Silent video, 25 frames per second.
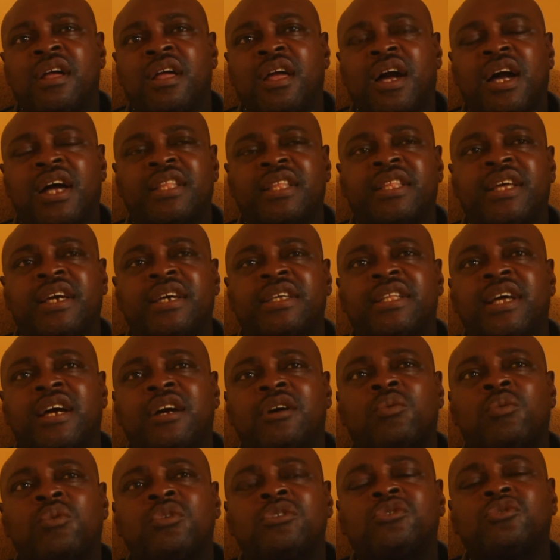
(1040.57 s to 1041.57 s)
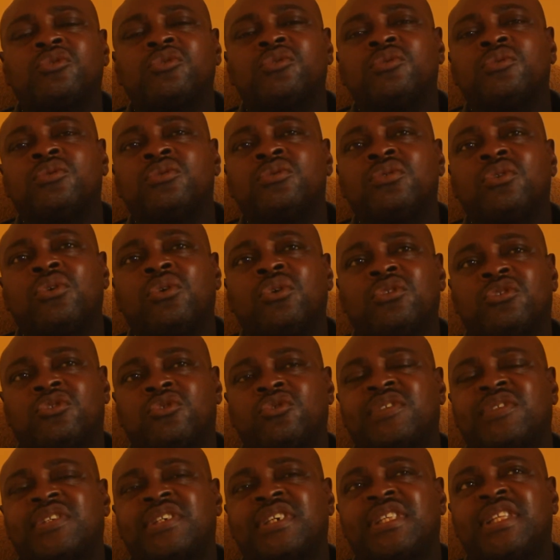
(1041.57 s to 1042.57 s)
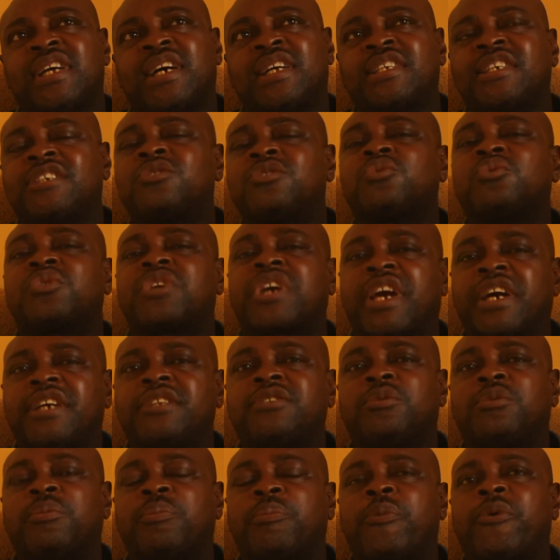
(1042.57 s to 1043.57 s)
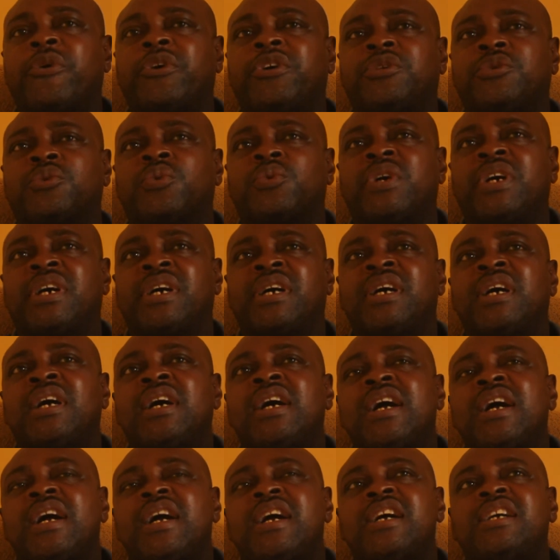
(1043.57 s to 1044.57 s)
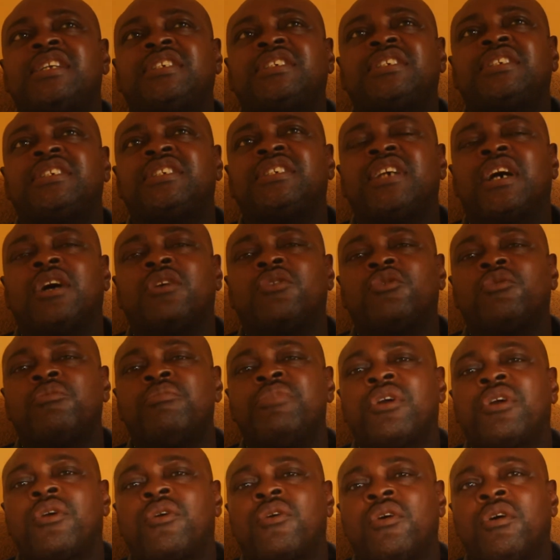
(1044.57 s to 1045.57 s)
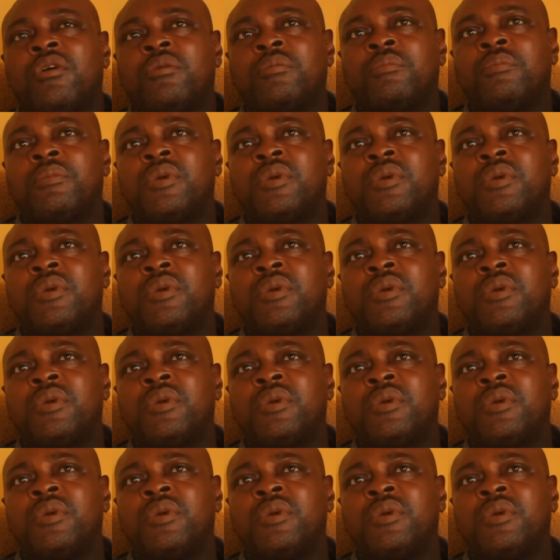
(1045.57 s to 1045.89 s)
And then I want to also say that it will get to a point where Echija will become